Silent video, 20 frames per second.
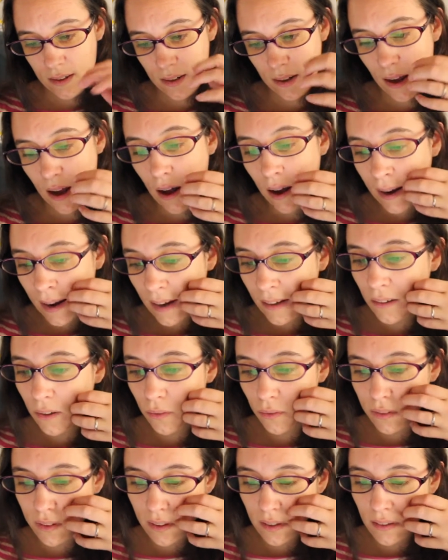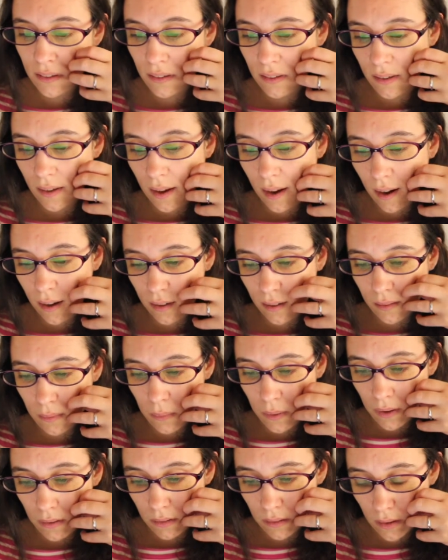yeah, I kind of did
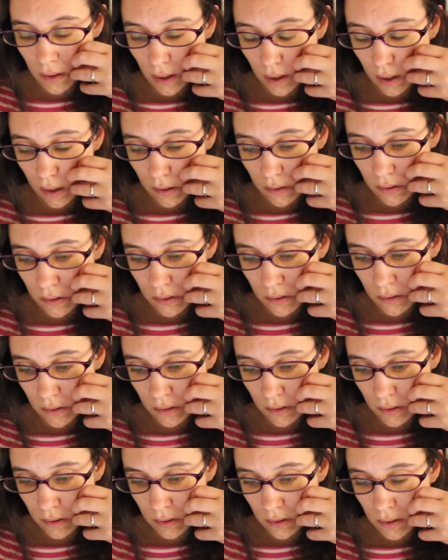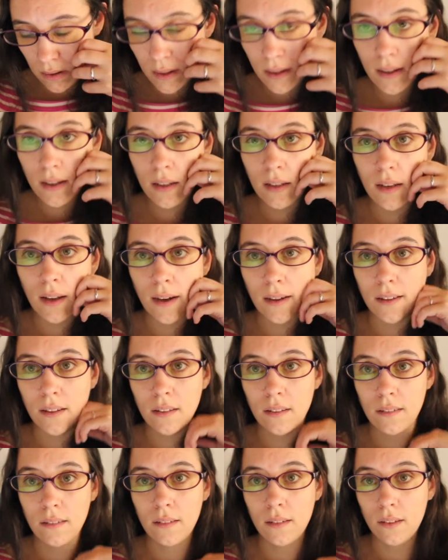9, but I guess
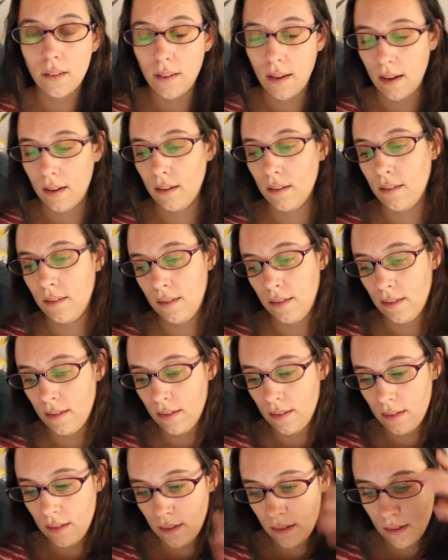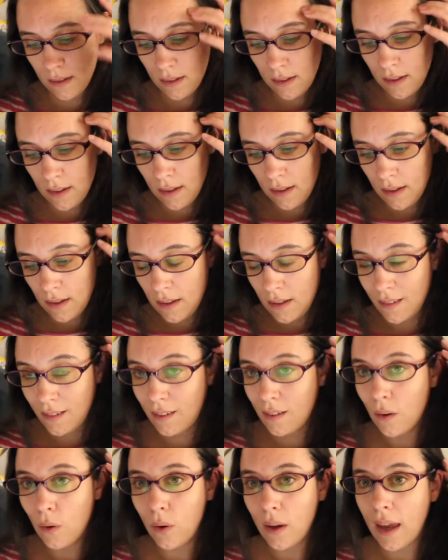9 and 10.
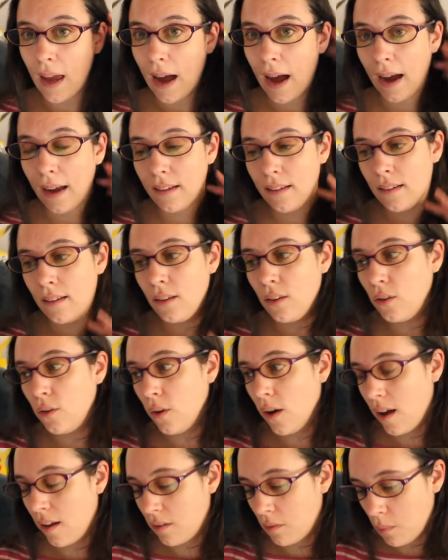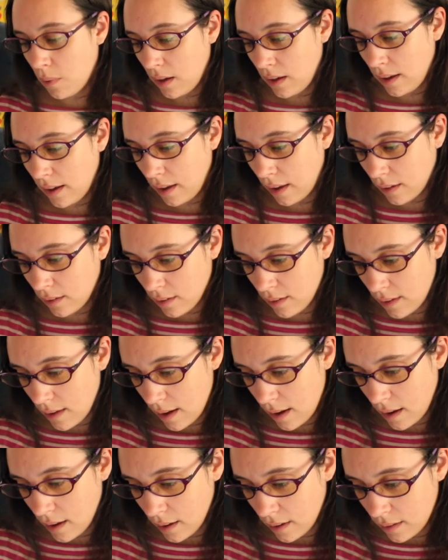So yeah, I didn't do as many
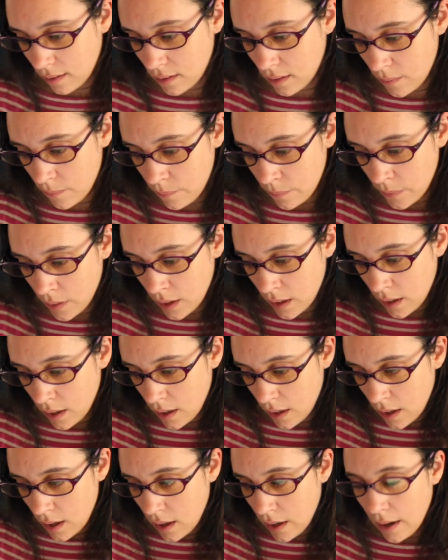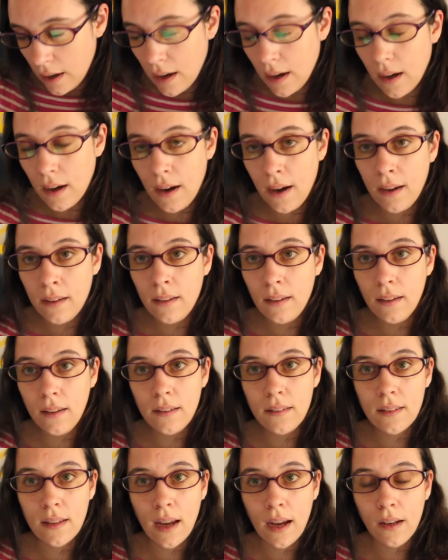exercise. I think
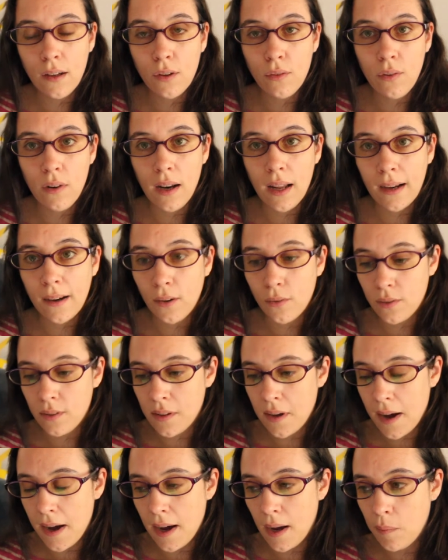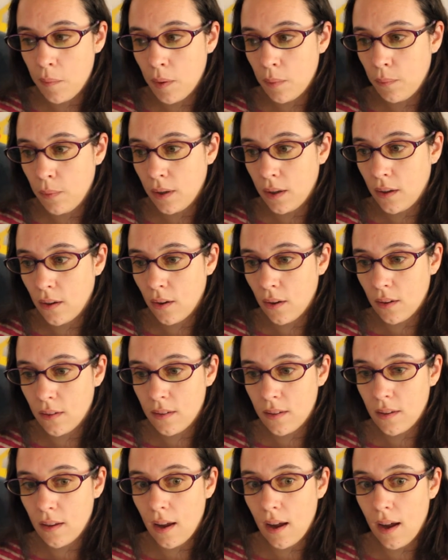it's kind of a lack of time
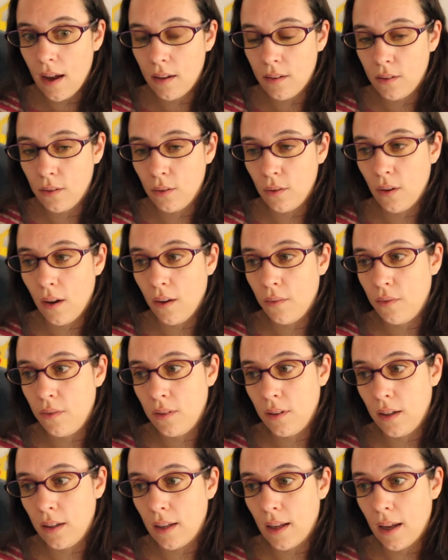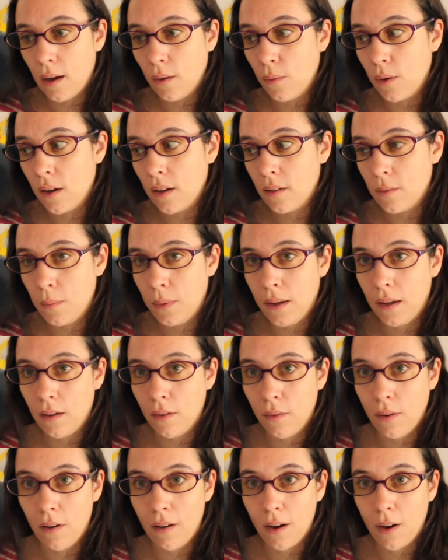because, as you have seen, I was
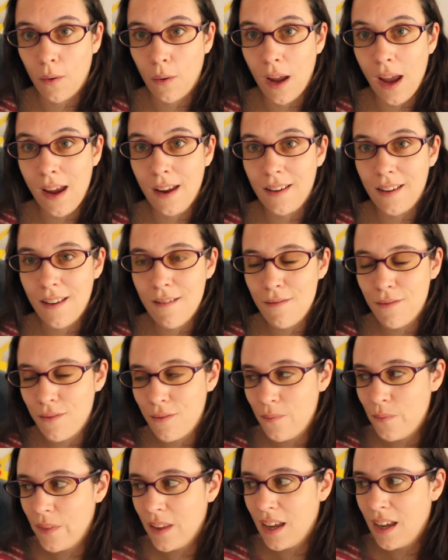being very creative.